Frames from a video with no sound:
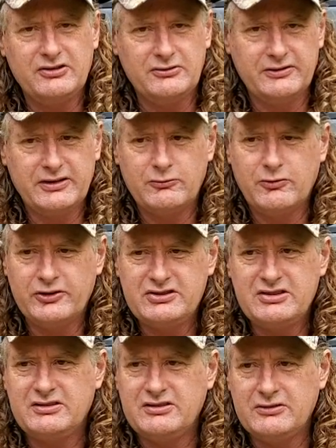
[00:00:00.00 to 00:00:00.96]
do it and
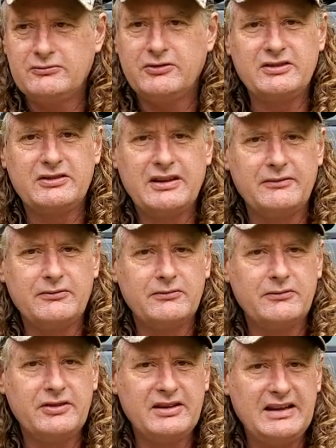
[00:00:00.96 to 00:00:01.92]
what you do
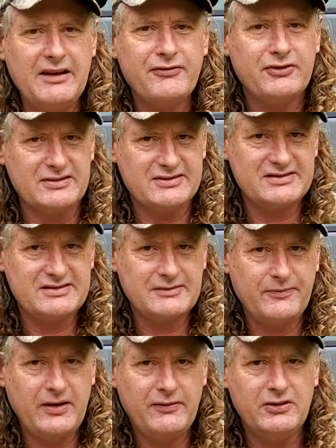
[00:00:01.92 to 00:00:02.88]
with the evidence
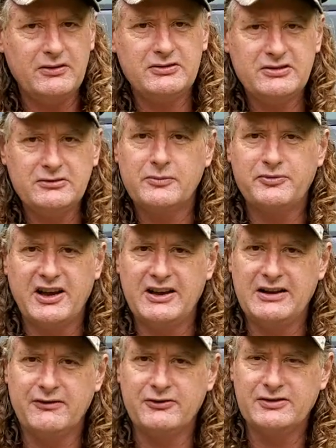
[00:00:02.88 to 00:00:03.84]
if you do
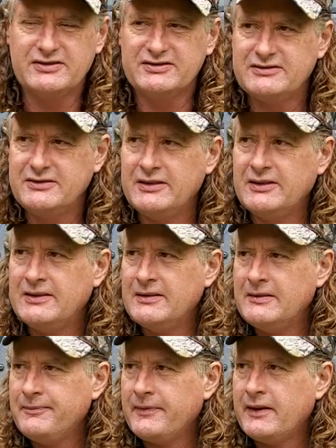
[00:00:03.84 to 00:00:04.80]
obtain evidence.
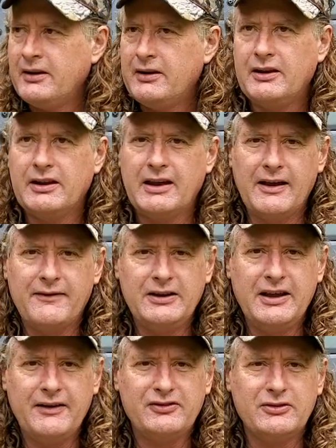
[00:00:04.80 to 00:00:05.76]
You know,
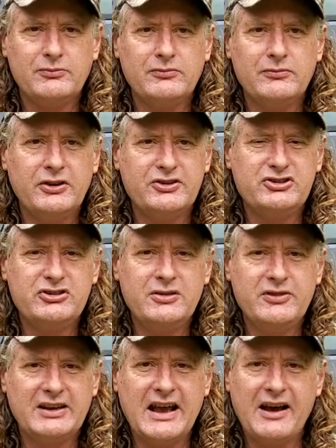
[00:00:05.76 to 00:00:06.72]
you have to
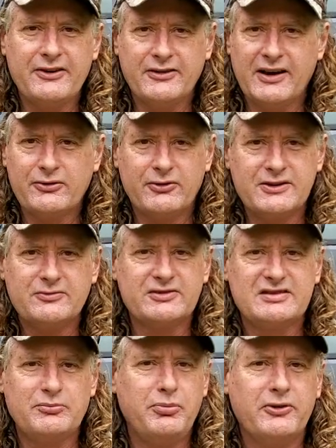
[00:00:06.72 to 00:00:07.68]
assume you're going to, otherwise
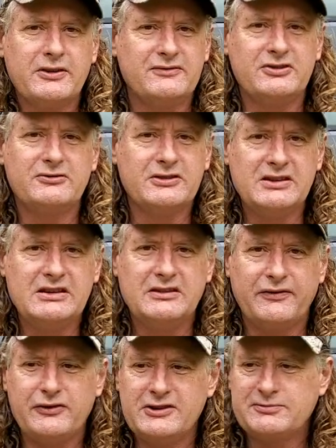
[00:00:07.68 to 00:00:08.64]
what's the point of doing it in
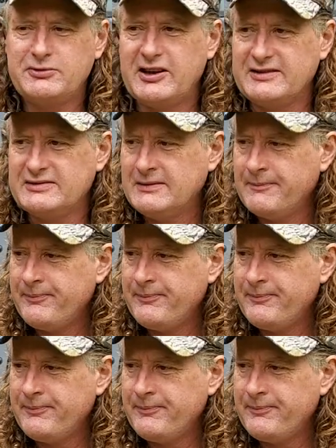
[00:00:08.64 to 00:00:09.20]
the first place?